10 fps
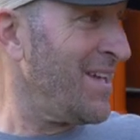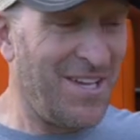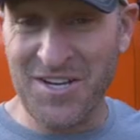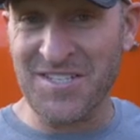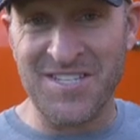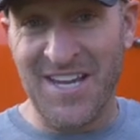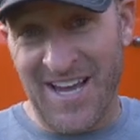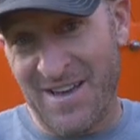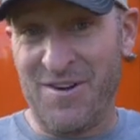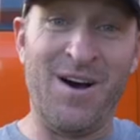you can see
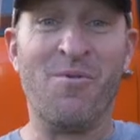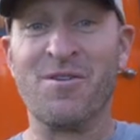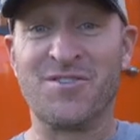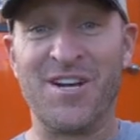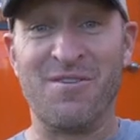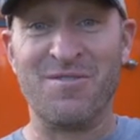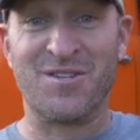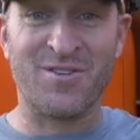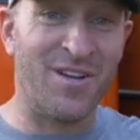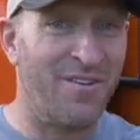I have a hot water shower in
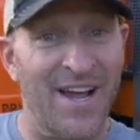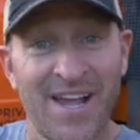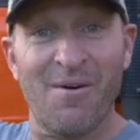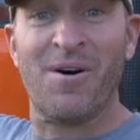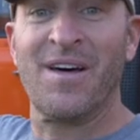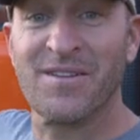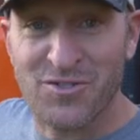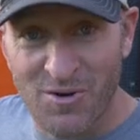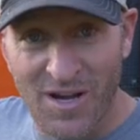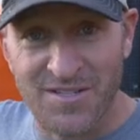the trailer and I got one on the
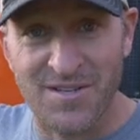truck,